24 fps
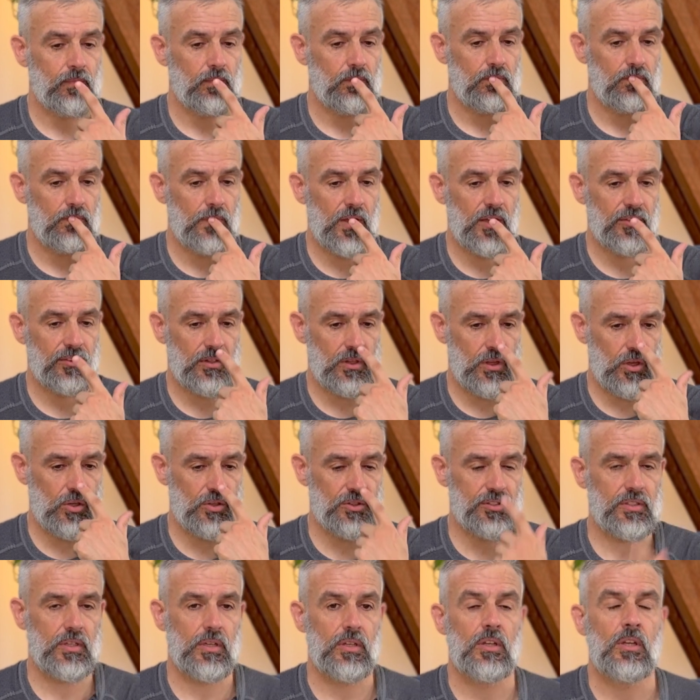mouth
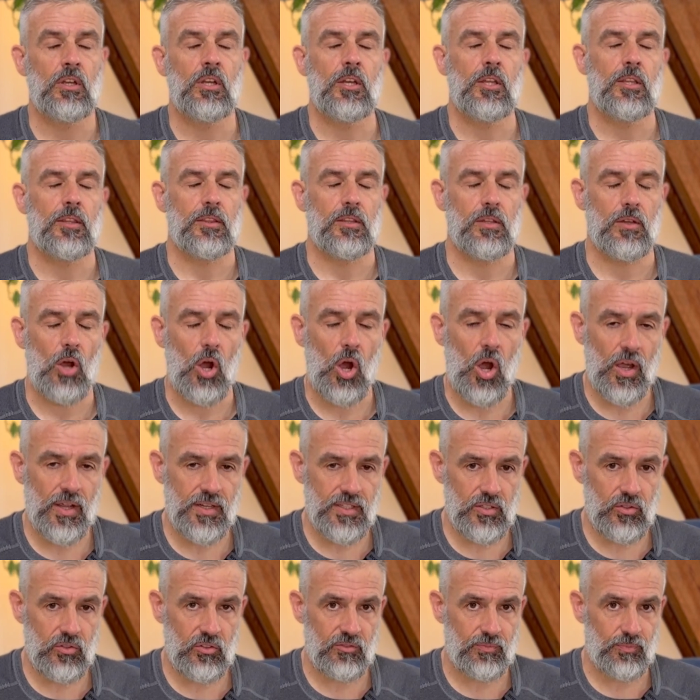closed, the
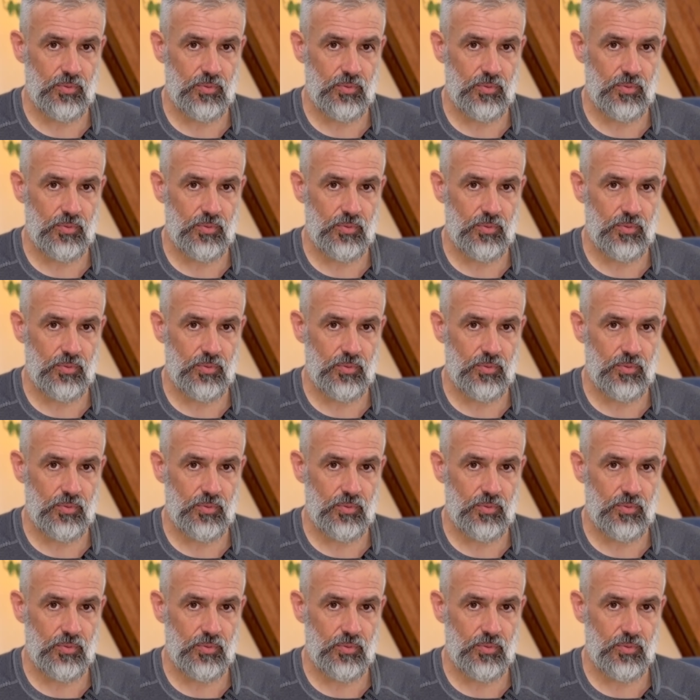idea of